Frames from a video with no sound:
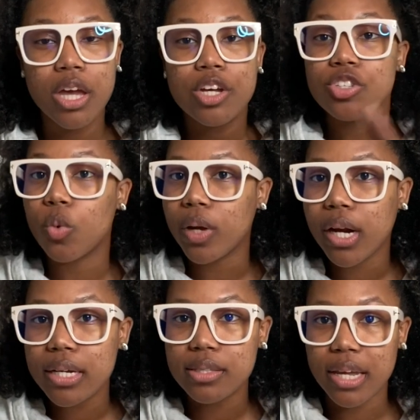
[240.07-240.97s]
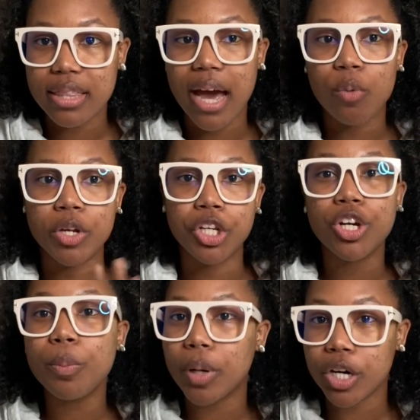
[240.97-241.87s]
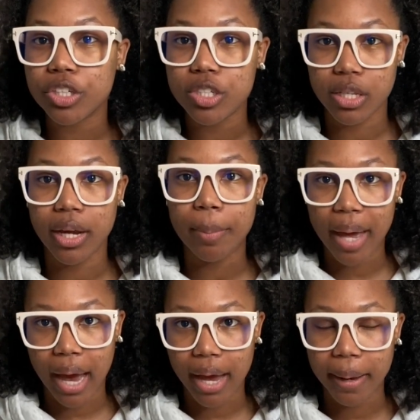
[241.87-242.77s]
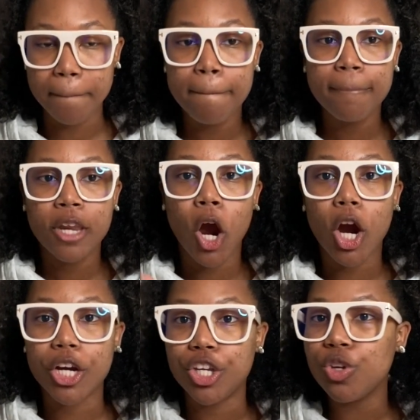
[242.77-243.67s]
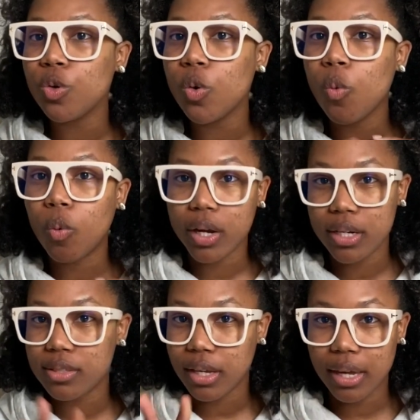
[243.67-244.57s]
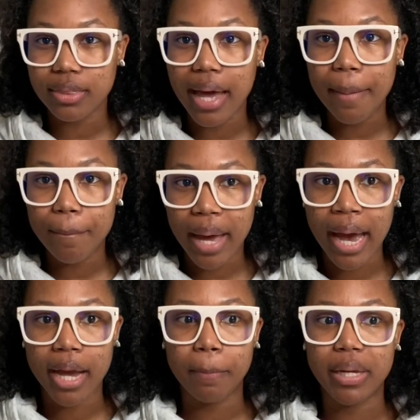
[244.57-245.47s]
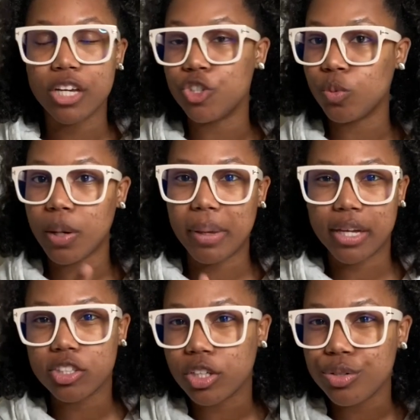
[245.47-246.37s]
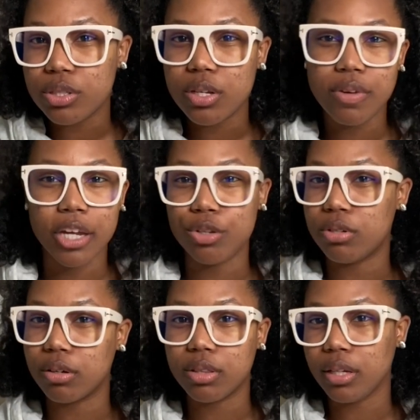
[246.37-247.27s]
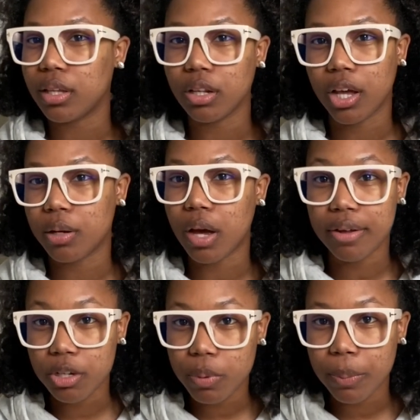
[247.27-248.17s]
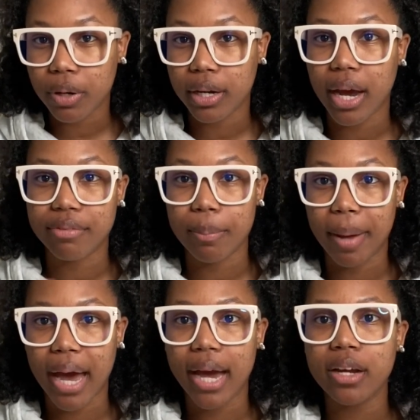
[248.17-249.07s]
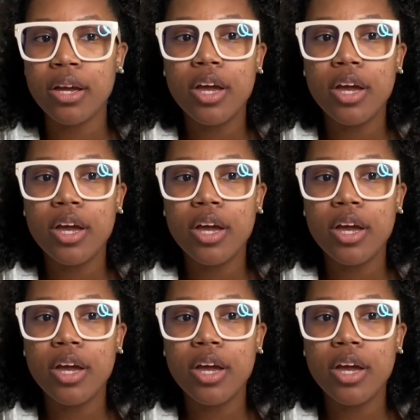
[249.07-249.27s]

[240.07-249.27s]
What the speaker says: So when I say that, when you're purchasing a bag, are you wanting to get that bag because you want to be exclusive and you don't think that a lot of other people are going to have the bag?